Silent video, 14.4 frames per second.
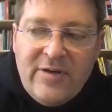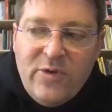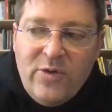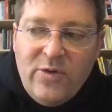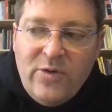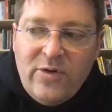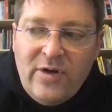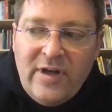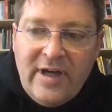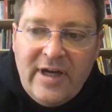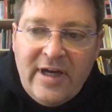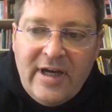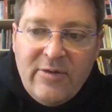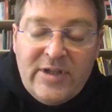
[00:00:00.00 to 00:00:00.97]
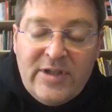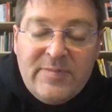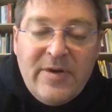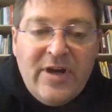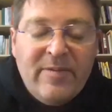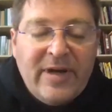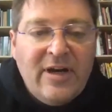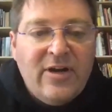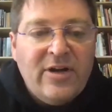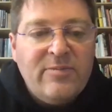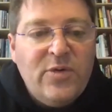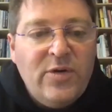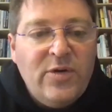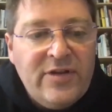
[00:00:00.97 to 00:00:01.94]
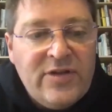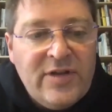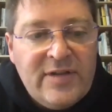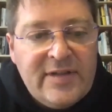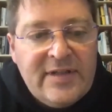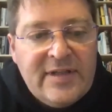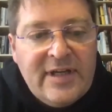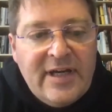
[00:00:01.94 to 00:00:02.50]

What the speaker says: about a lot more than just